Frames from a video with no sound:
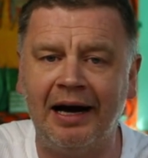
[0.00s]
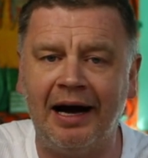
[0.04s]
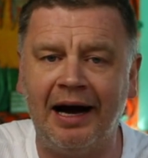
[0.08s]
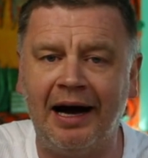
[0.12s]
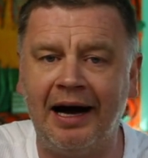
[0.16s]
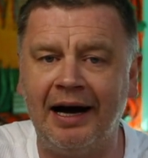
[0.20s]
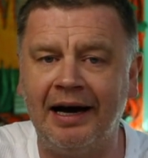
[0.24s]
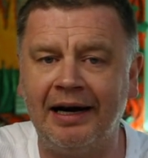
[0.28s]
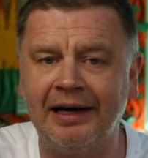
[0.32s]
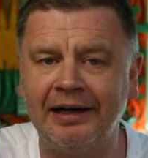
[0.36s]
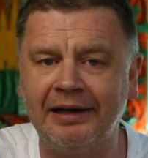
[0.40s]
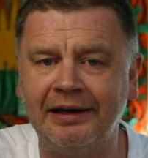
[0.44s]

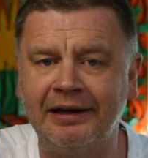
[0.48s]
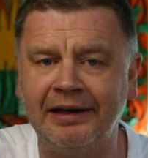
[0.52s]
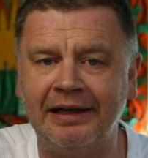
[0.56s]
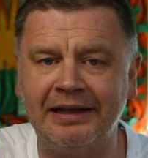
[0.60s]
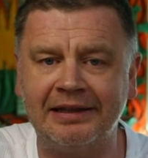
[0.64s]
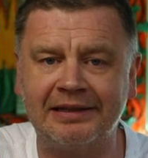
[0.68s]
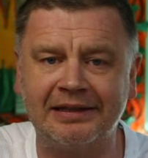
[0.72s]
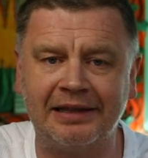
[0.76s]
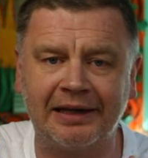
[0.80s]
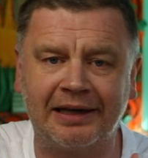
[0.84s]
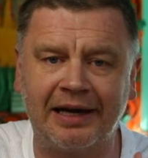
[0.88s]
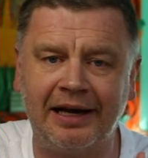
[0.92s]
And
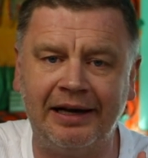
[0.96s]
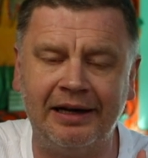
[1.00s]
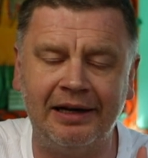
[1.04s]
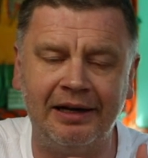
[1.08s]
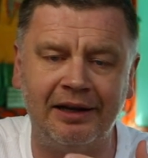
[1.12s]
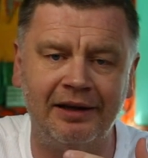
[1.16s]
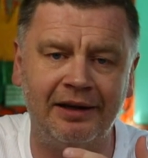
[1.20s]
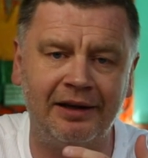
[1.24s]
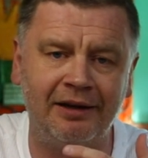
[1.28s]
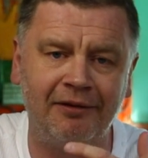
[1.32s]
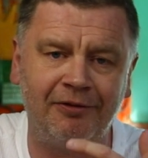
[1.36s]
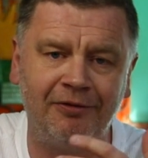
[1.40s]
it's the kind
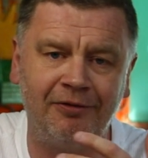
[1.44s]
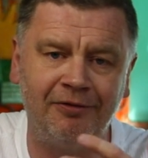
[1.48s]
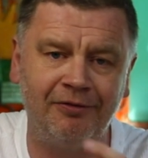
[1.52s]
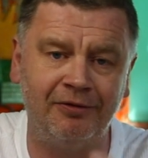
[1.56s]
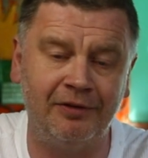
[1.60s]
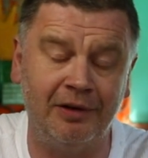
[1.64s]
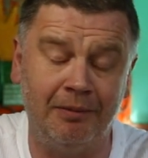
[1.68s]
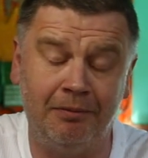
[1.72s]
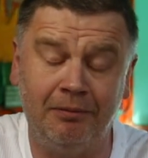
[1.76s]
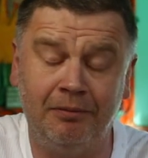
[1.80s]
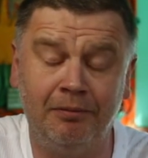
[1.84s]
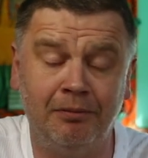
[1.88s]
of
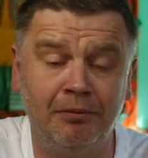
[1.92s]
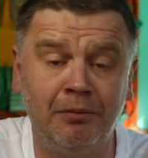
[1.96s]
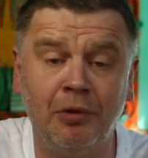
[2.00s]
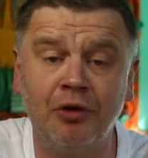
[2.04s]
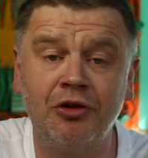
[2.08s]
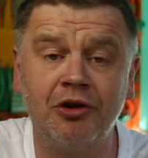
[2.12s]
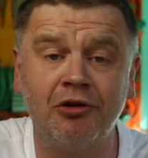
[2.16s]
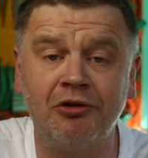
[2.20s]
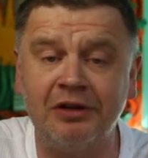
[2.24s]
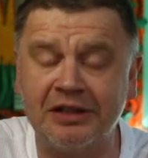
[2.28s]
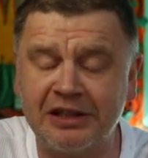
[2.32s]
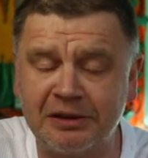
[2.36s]
the
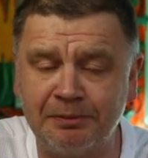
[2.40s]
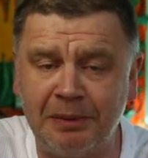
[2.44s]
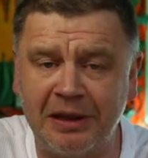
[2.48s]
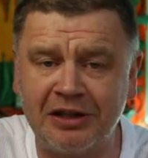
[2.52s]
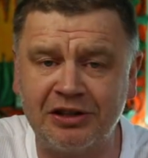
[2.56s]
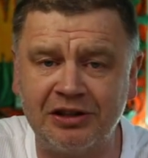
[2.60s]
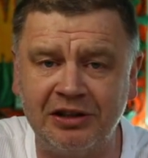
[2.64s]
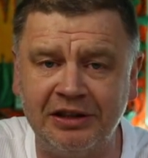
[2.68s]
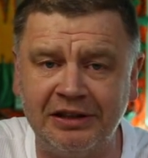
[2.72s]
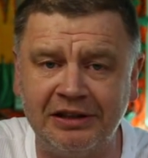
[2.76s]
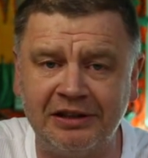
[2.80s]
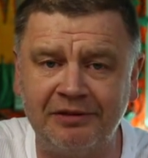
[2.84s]
mother
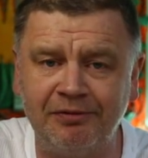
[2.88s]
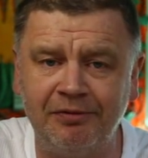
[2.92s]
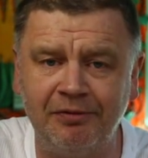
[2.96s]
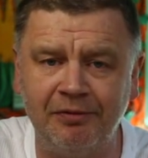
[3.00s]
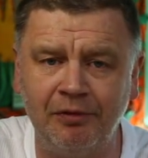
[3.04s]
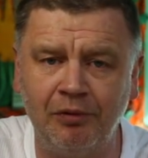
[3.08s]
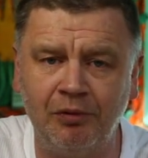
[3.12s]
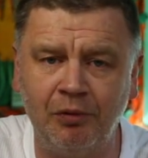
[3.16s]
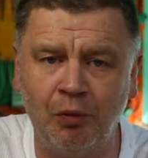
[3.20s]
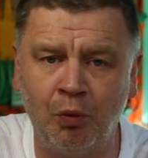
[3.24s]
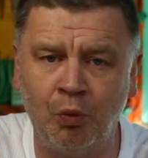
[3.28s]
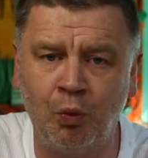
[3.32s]
especially's
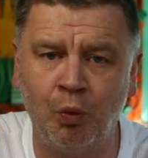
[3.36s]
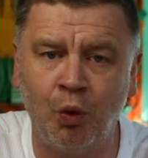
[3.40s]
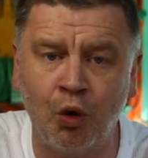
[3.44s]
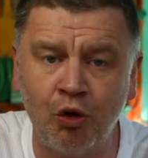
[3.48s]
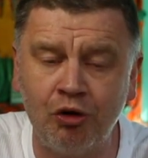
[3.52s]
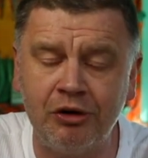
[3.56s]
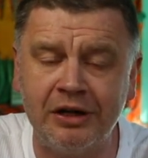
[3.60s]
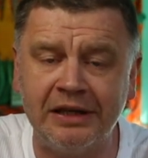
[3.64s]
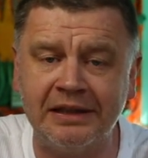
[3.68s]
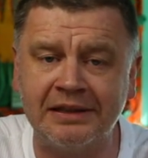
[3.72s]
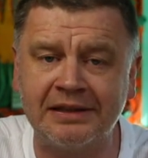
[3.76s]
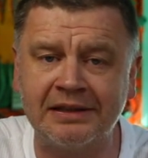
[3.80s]

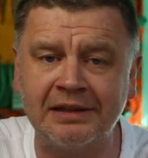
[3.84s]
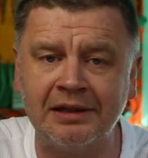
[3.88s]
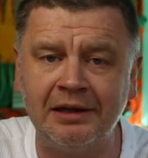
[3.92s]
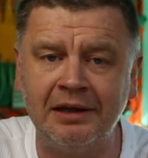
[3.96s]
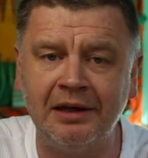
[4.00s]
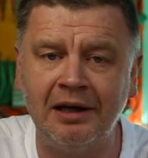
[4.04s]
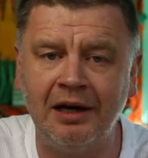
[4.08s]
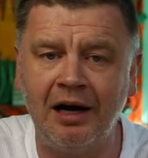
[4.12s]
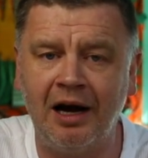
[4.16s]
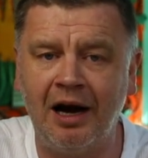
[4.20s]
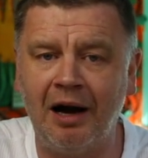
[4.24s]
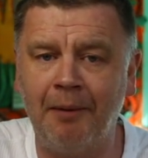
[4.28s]
worries
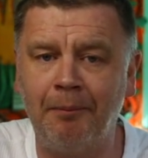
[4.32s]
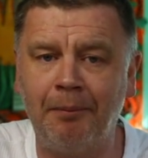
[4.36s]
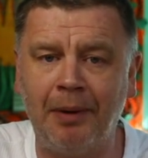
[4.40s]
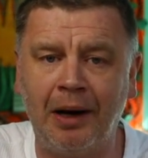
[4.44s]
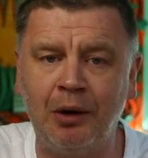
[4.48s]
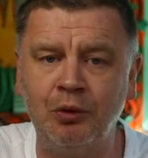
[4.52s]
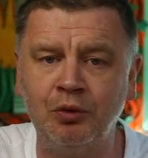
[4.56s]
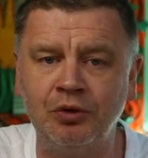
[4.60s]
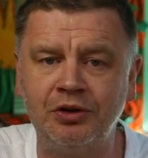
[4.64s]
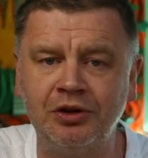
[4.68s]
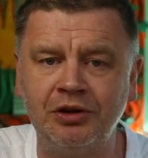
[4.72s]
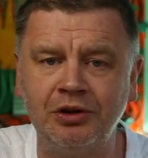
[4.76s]

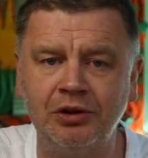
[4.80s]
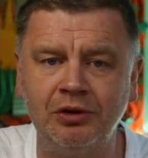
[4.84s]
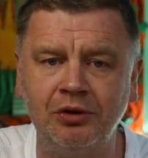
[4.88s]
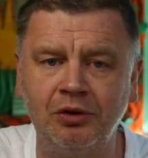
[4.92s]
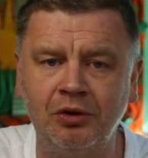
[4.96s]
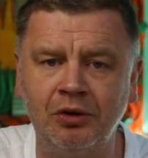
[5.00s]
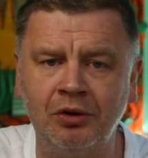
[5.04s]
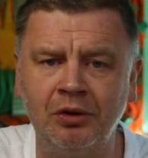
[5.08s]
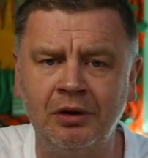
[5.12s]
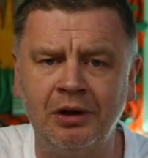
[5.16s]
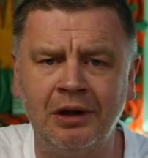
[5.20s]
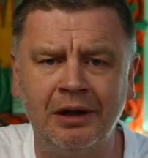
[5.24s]
about, you
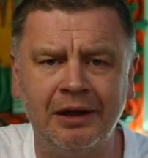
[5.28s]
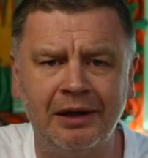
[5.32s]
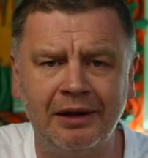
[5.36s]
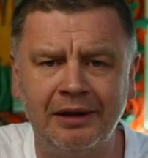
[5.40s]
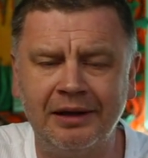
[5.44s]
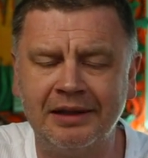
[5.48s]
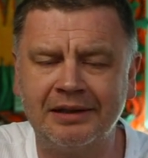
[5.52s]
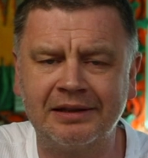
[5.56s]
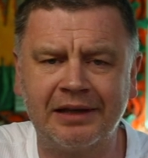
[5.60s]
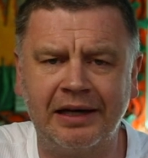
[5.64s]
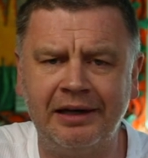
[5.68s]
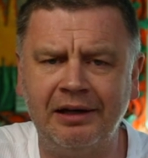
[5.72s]
know,
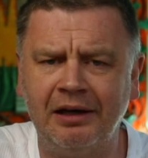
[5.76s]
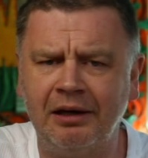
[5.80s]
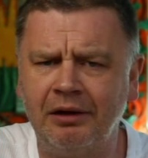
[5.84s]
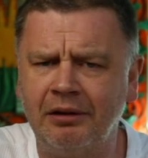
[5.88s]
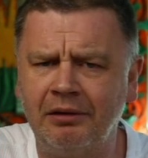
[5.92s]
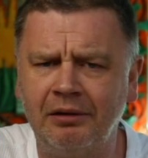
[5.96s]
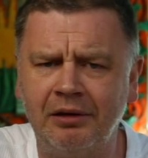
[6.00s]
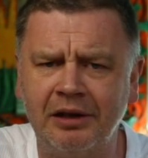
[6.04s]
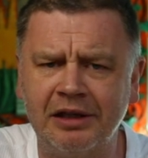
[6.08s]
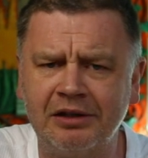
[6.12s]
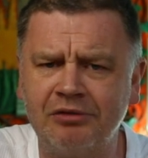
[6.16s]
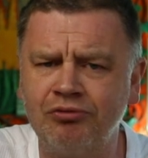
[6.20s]
this kind
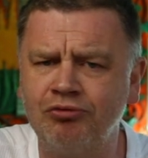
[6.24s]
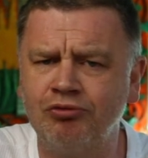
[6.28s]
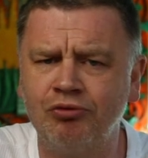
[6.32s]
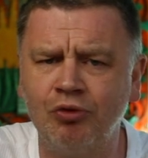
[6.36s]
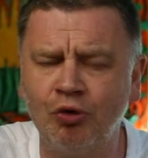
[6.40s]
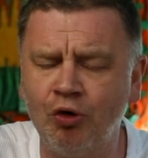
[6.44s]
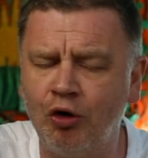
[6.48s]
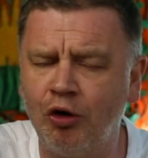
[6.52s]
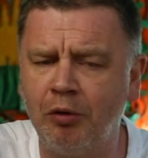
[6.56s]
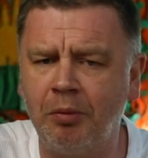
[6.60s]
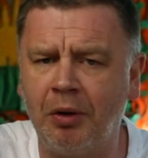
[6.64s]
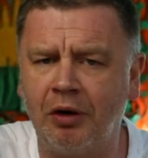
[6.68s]
of, this
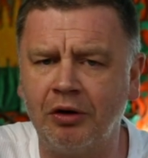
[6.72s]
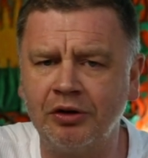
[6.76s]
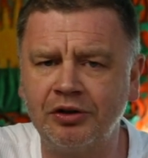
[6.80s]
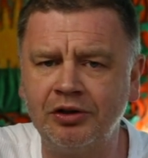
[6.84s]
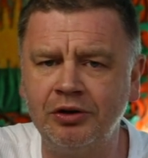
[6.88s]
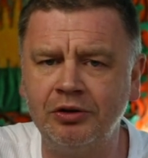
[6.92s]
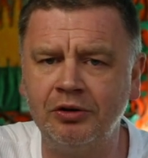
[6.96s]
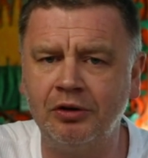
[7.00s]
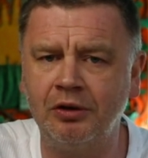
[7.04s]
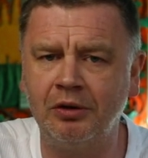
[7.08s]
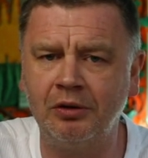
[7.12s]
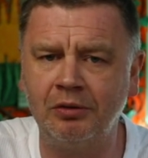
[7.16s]

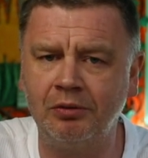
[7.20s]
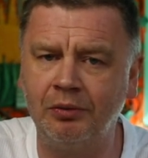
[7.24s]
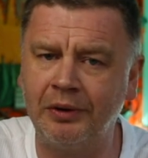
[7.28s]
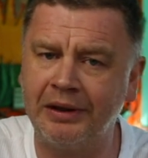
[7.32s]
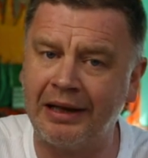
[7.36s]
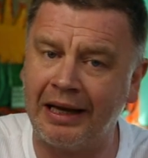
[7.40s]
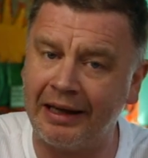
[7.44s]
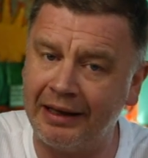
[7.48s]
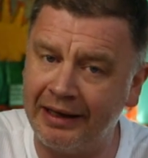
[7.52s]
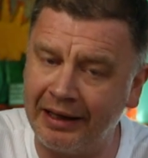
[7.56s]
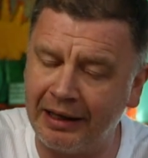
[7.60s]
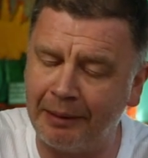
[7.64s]
robot, you know,
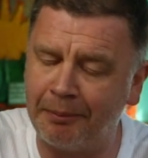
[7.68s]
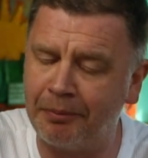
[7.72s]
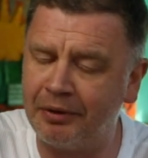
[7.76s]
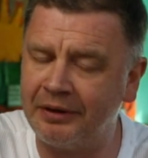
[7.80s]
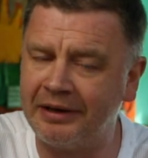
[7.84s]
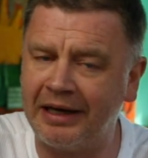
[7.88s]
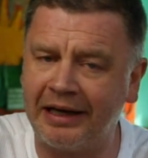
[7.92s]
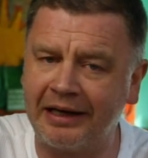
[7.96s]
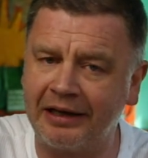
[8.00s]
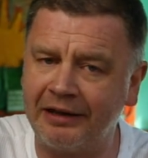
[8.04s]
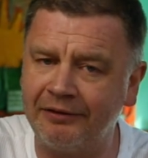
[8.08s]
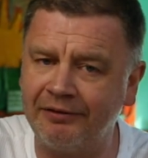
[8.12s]
with her little
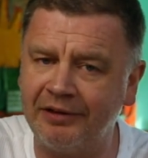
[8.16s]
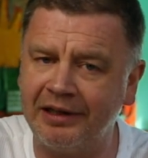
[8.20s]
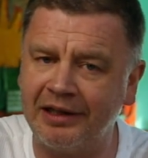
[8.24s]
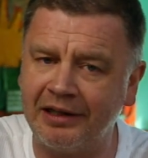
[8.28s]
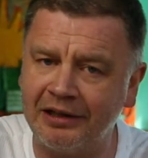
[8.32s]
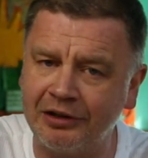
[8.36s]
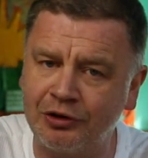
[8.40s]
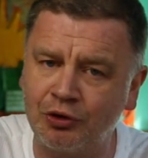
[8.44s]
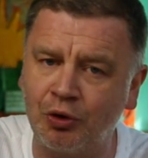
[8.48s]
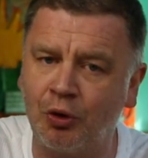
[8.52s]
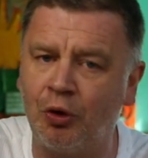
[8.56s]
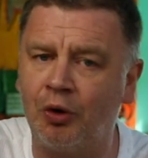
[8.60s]
protective
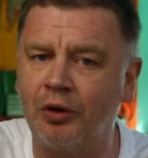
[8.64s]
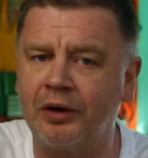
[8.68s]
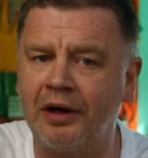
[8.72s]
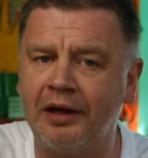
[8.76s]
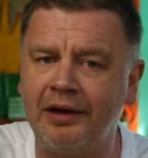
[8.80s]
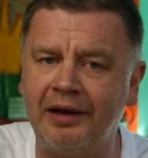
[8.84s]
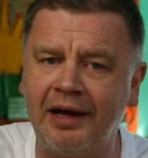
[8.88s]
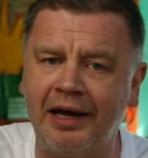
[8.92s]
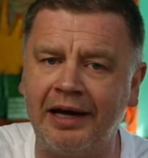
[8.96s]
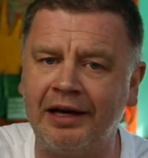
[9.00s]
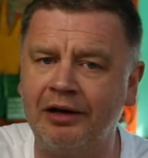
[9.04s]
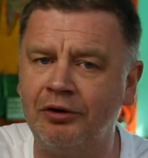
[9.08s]
little daughter there.